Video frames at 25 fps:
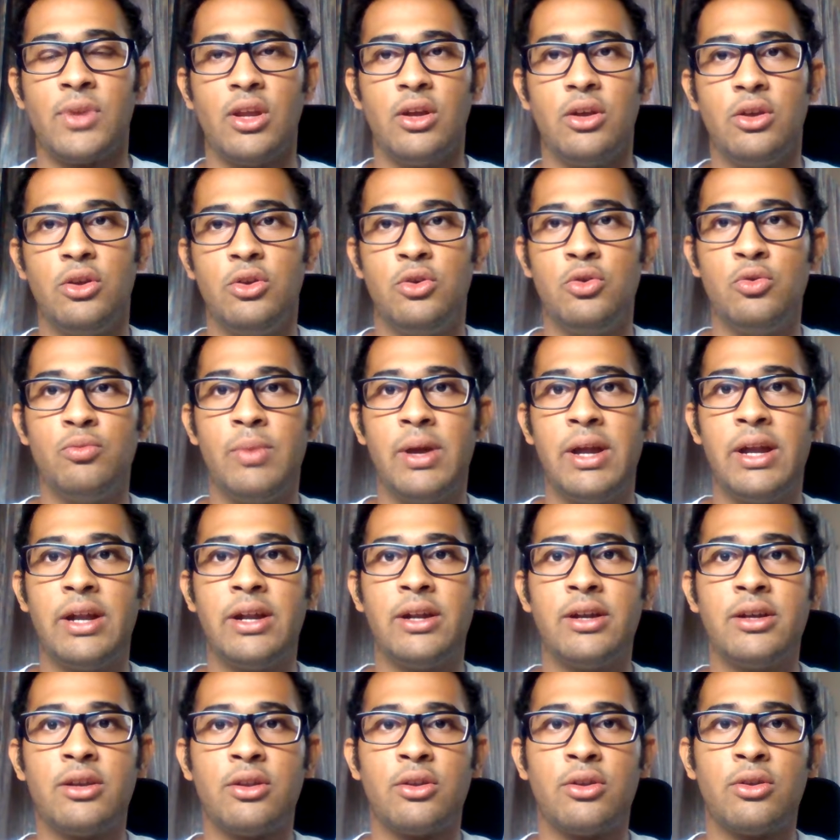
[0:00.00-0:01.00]
you made
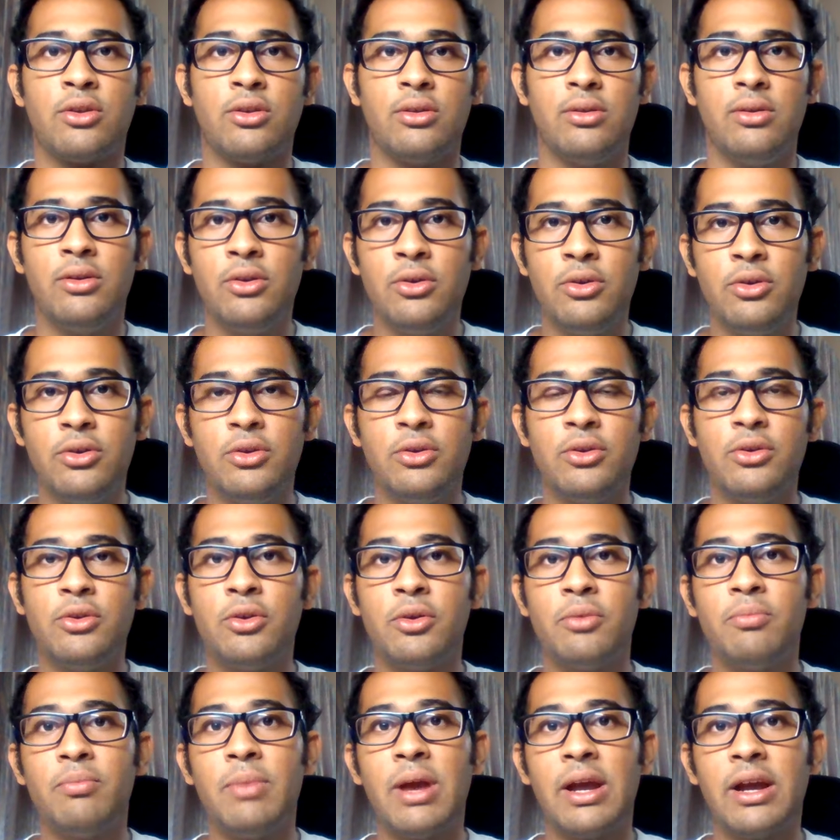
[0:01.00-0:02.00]
it. You
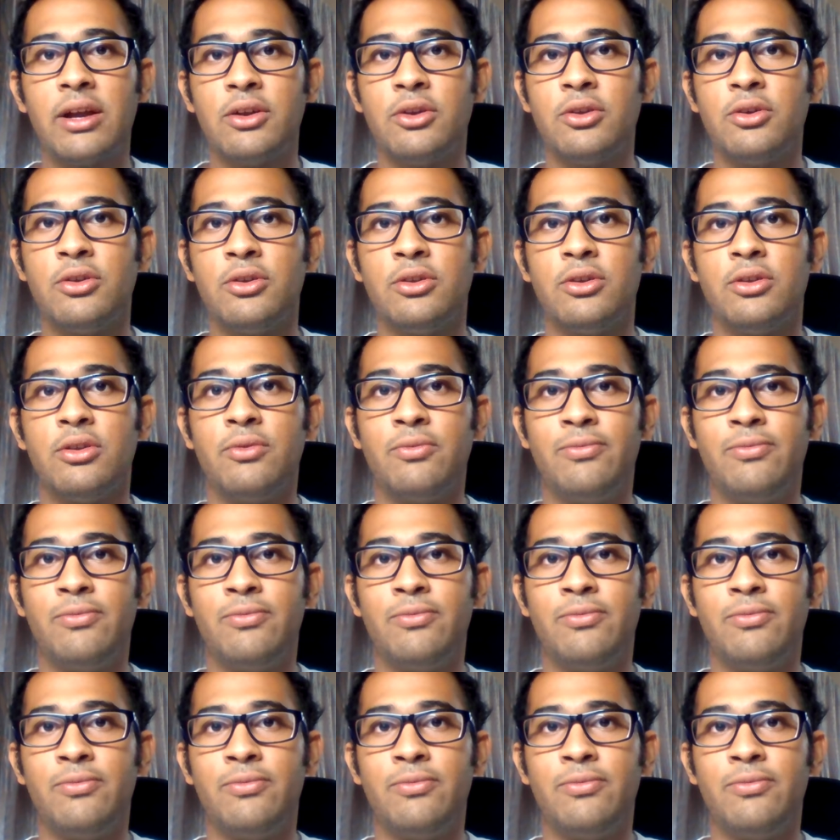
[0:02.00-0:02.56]
didn't make it to